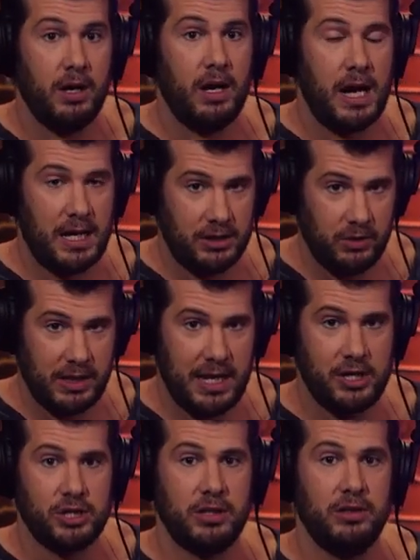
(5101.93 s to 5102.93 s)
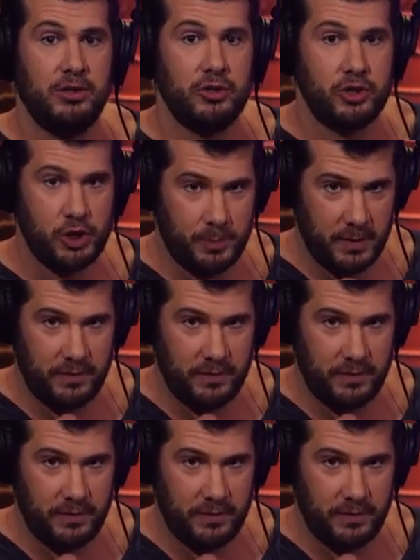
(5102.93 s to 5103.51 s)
on location, super